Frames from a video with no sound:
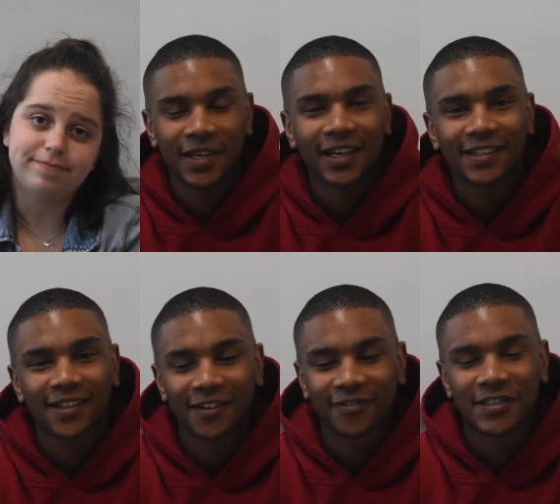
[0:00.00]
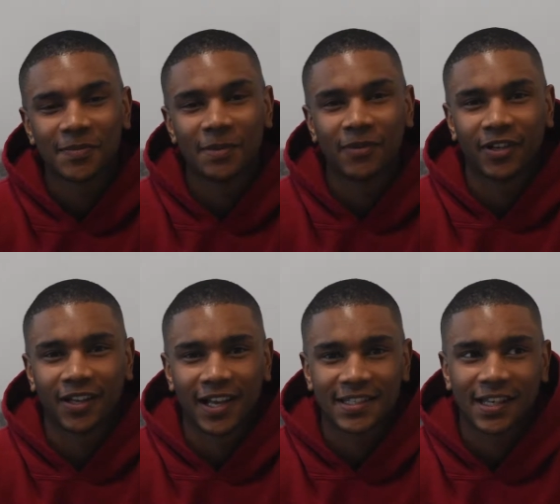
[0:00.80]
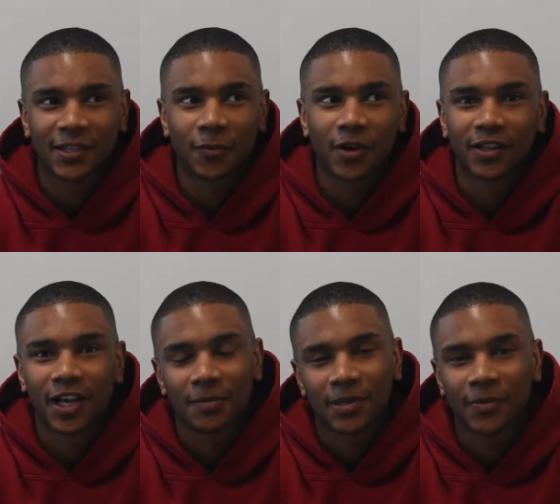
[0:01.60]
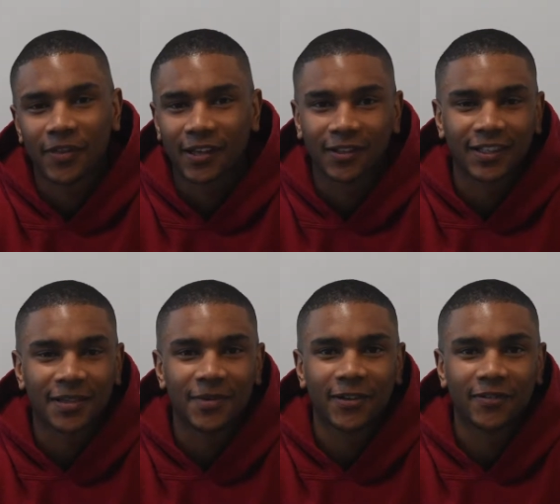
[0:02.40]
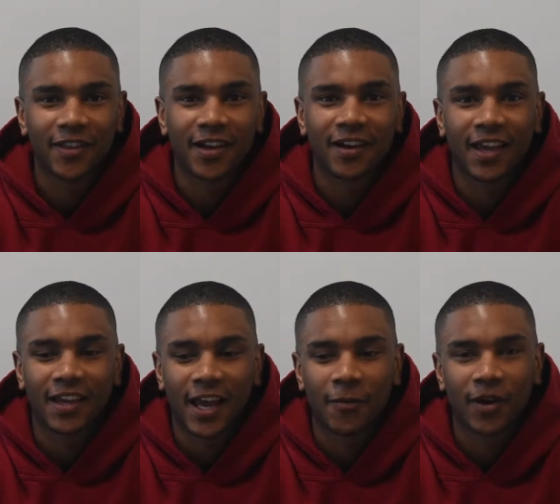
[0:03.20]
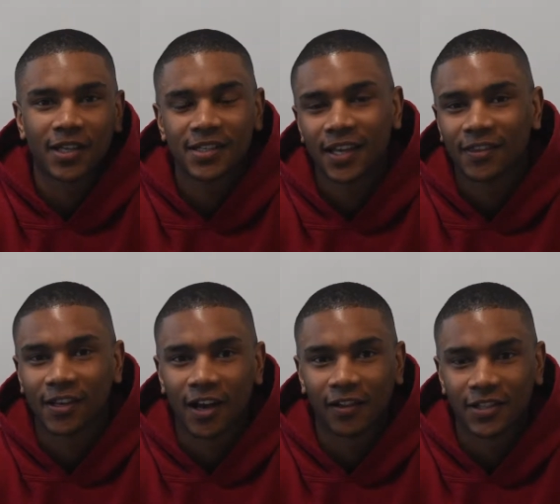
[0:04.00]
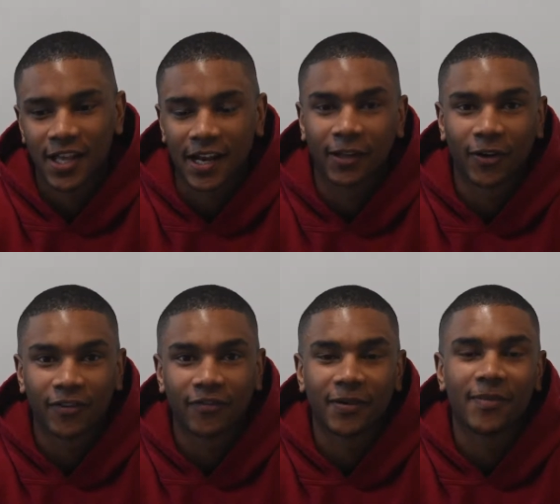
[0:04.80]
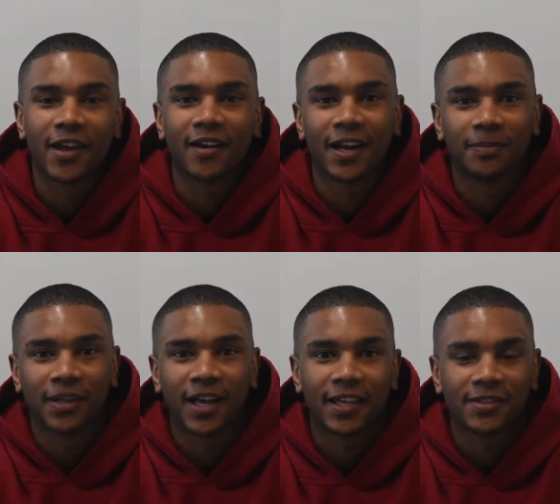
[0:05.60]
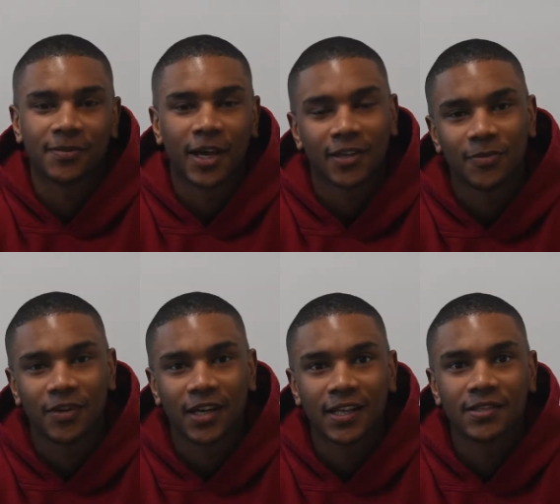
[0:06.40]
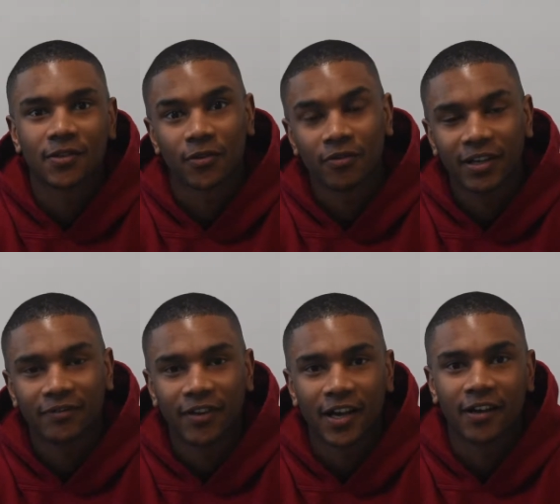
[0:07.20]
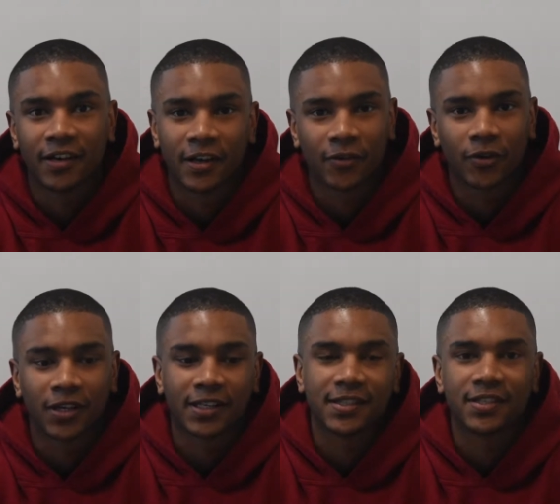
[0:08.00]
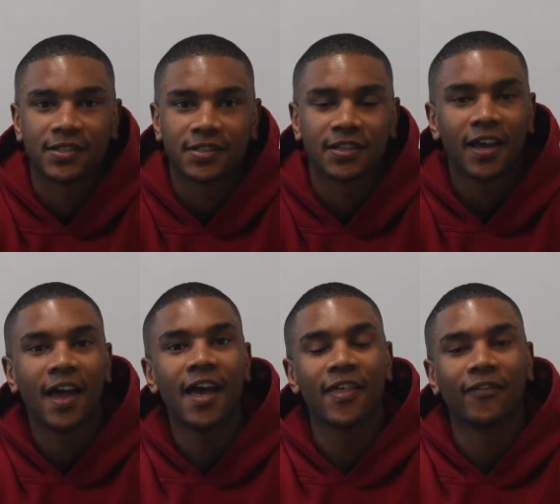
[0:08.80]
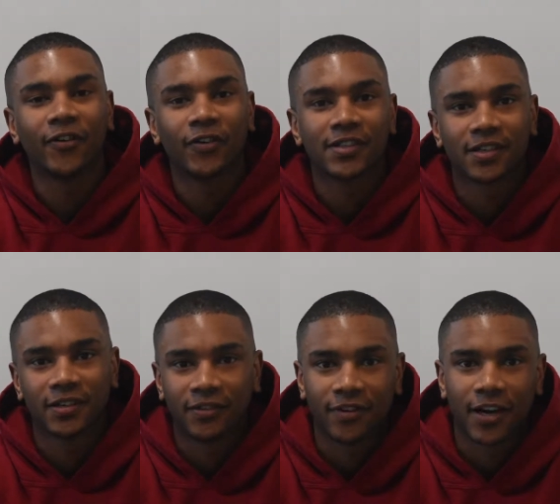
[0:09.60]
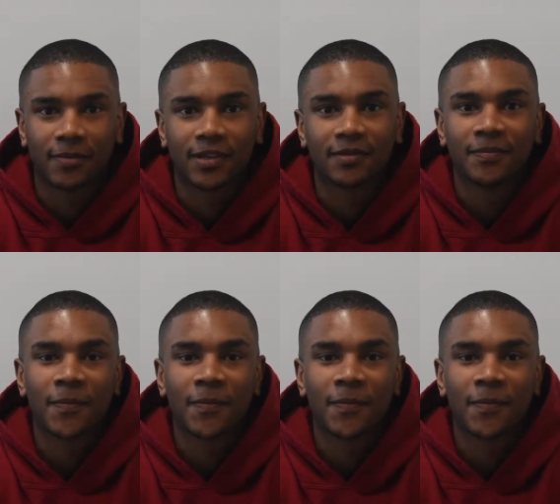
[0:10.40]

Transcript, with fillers: Being at the conference made me realize that there weren't a lot of people that looked like me over there, and I want to take the knowledge that I learned from there and apply it to my communities through Greenfire and other organizations that focus on the environment.